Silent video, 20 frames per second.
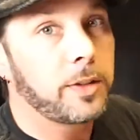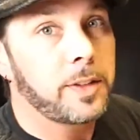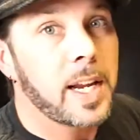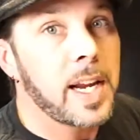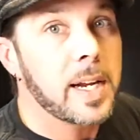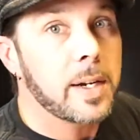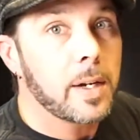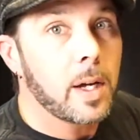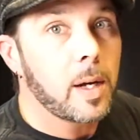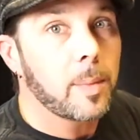
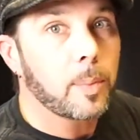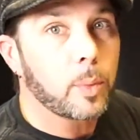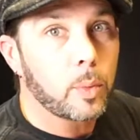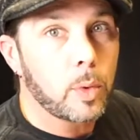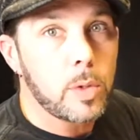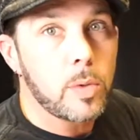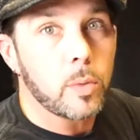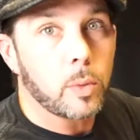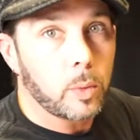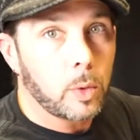stand up.
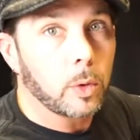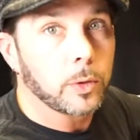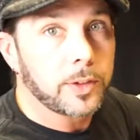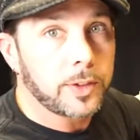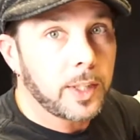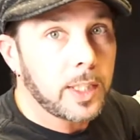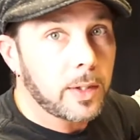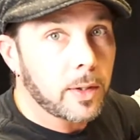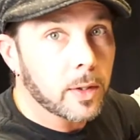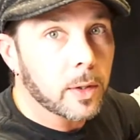We'll
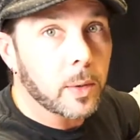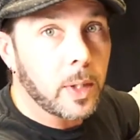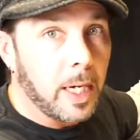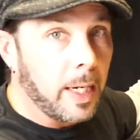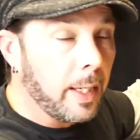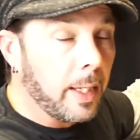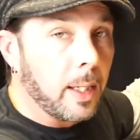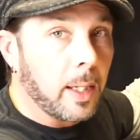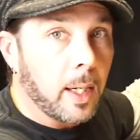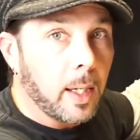see though.
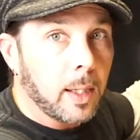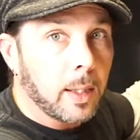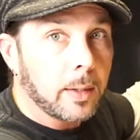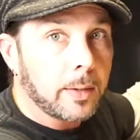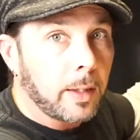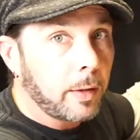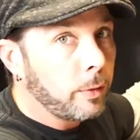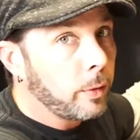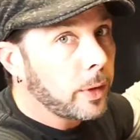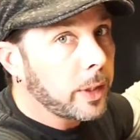
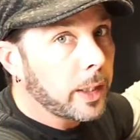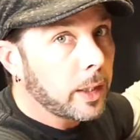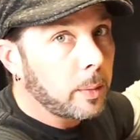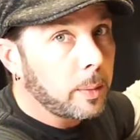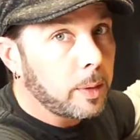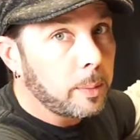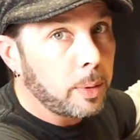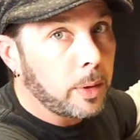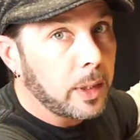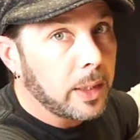Definitely going to
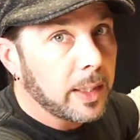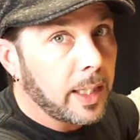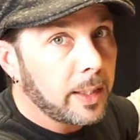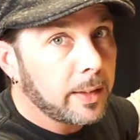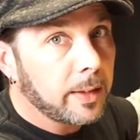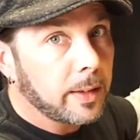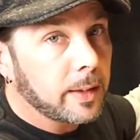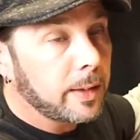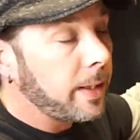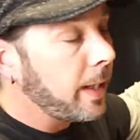be putting
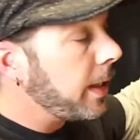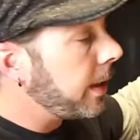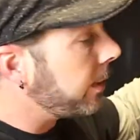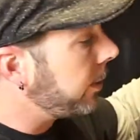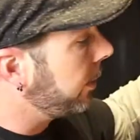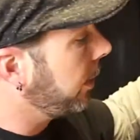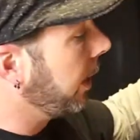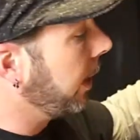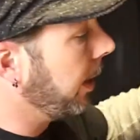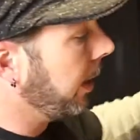that to the
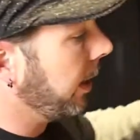test.